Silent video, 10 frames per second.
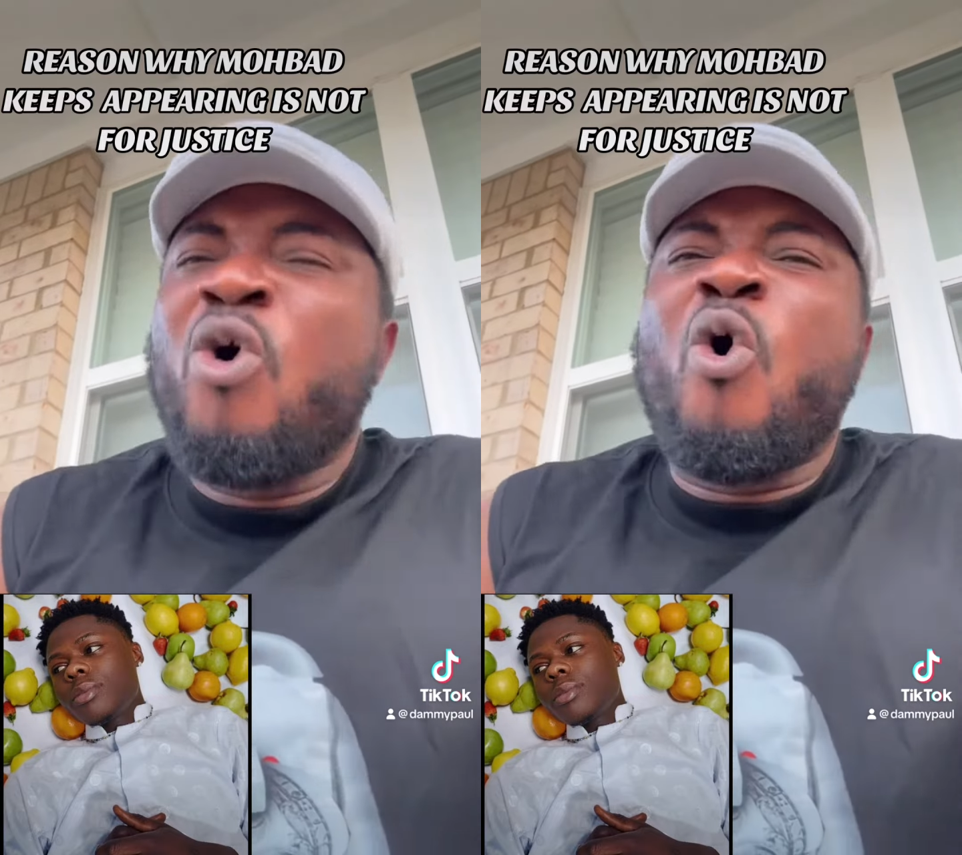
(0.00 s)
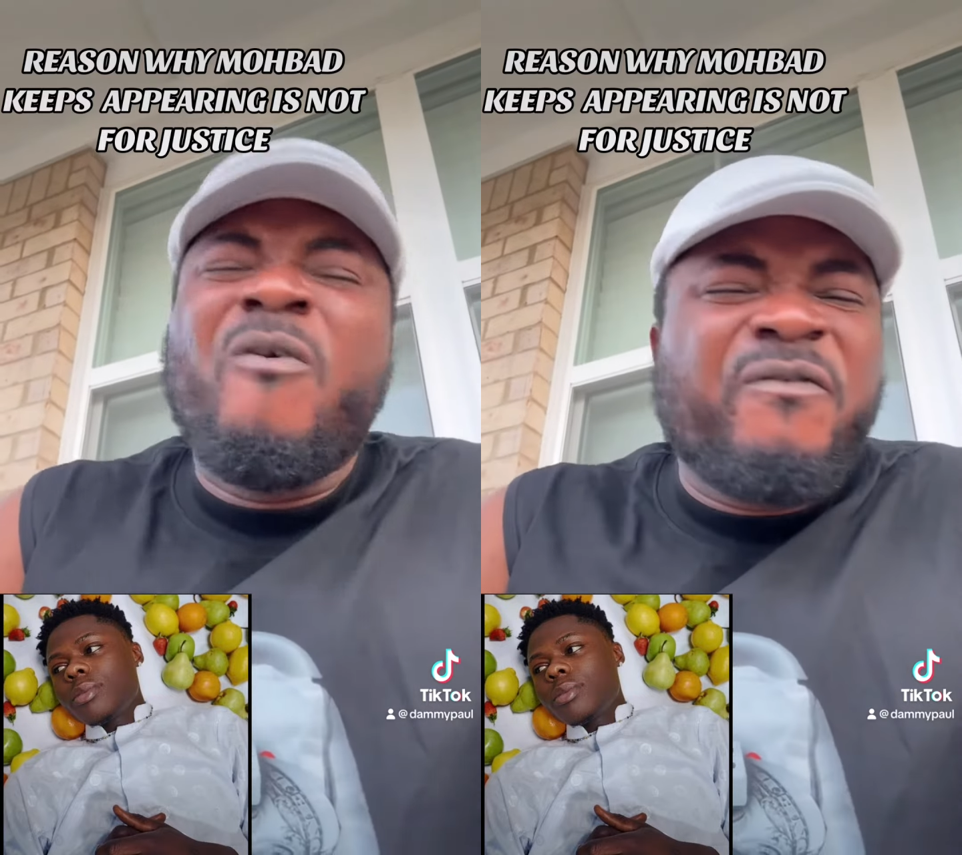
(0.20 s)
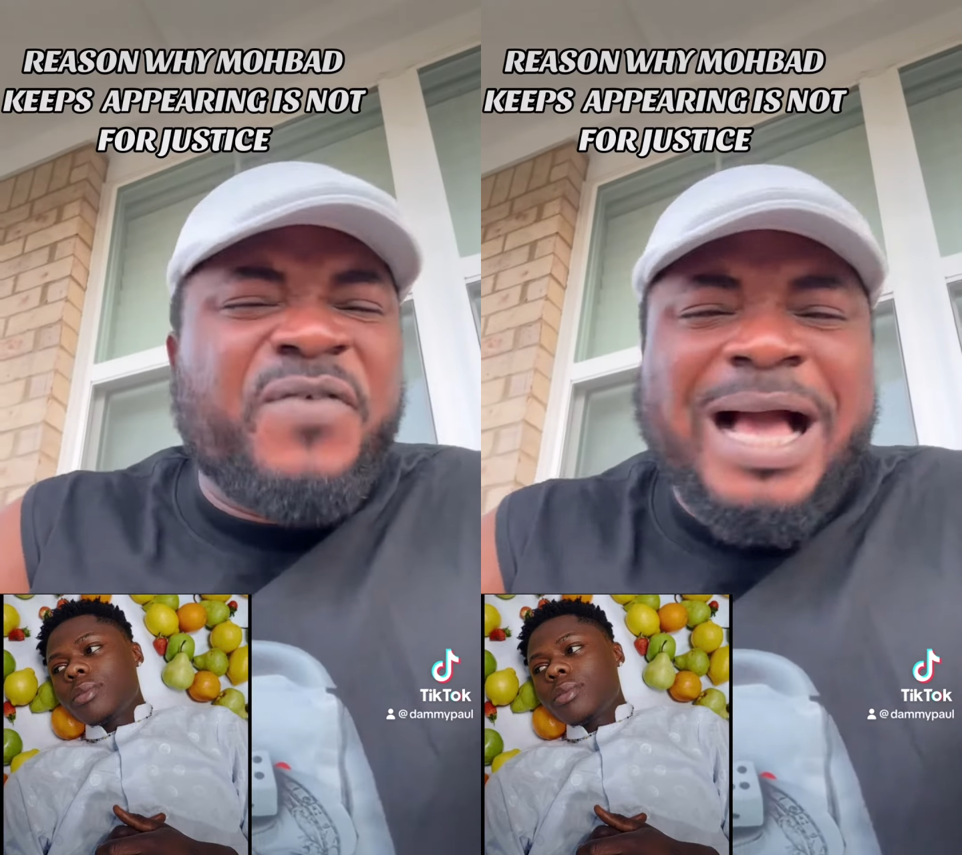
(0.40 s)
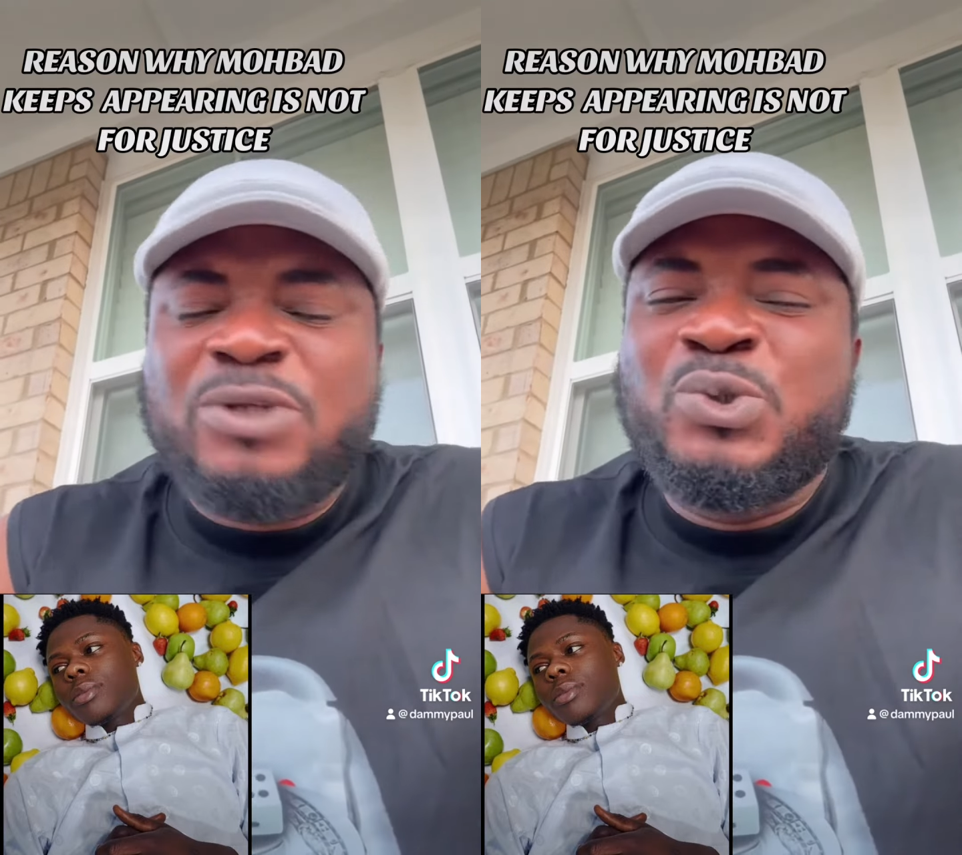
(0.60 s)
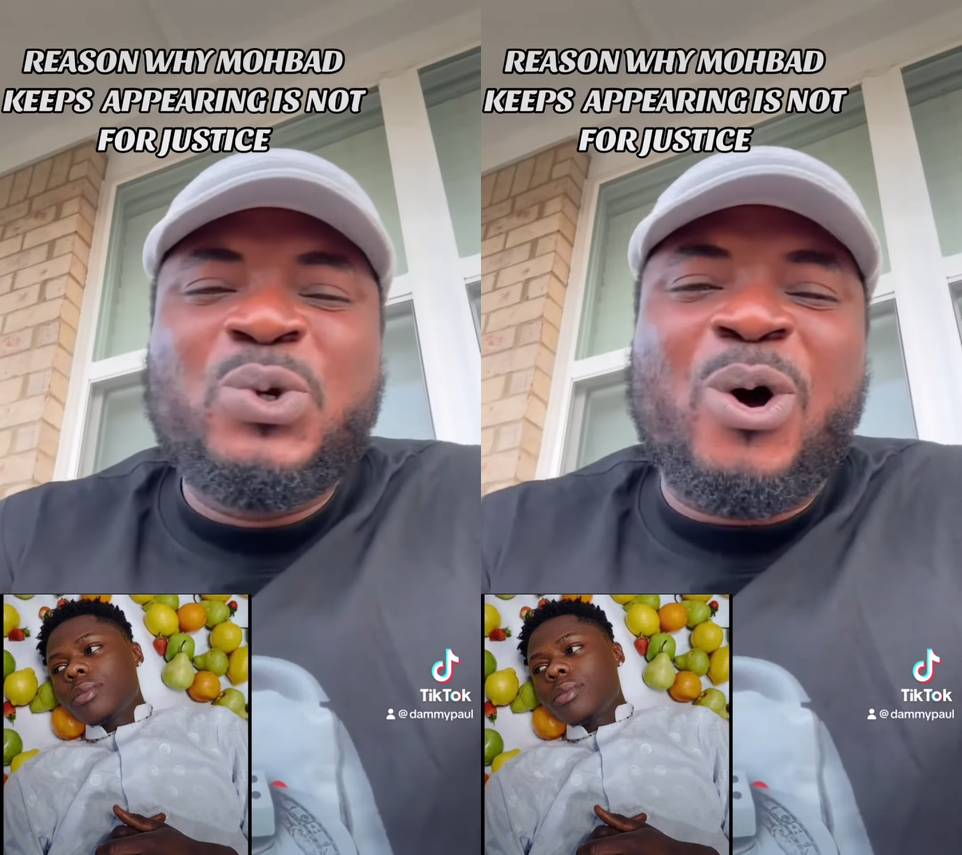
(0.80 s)
O fi
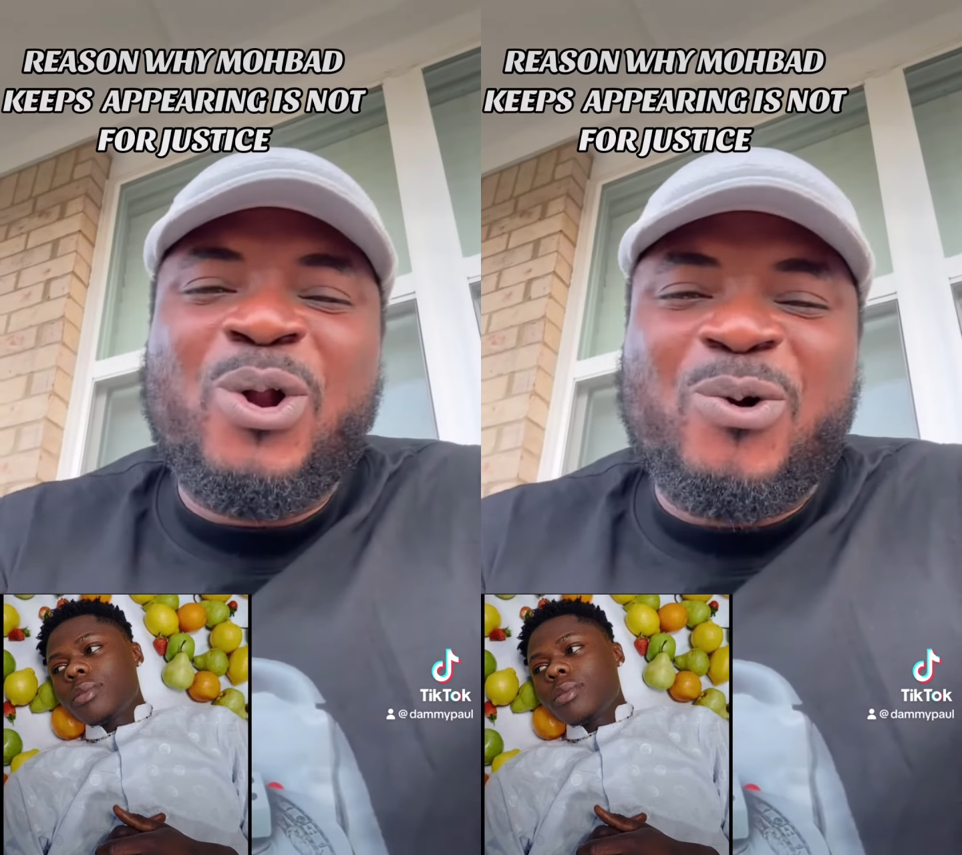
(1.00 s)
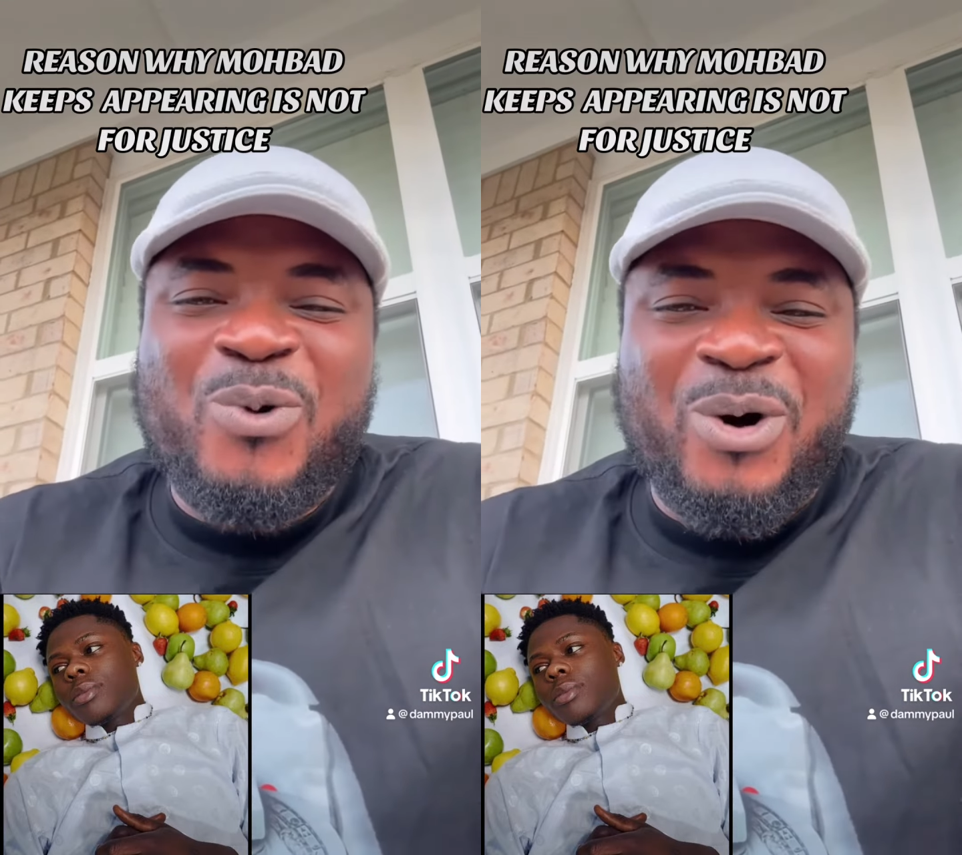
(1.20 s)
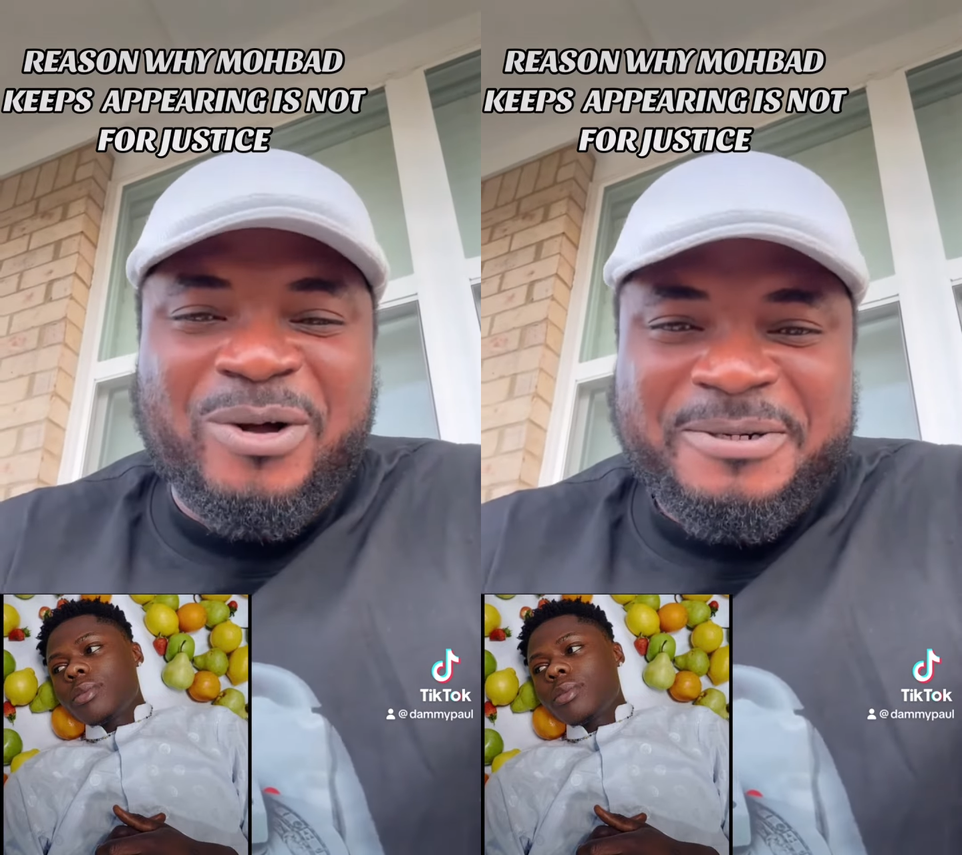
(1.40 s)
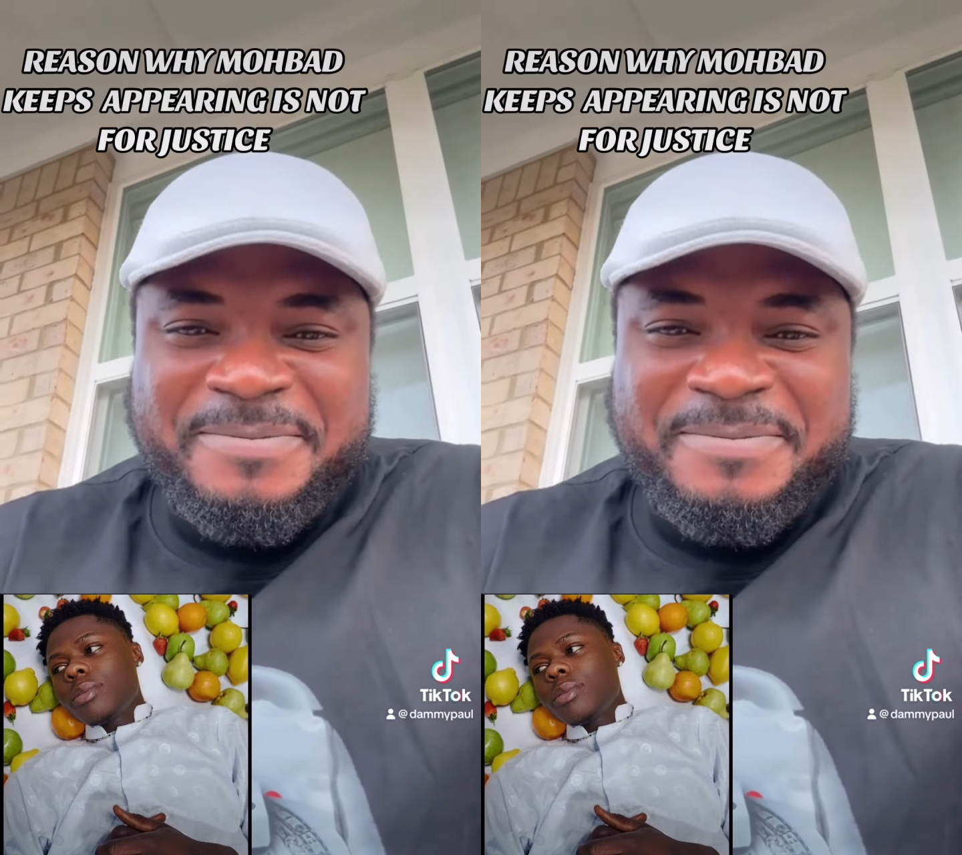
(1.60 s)
ajulo Olorun han.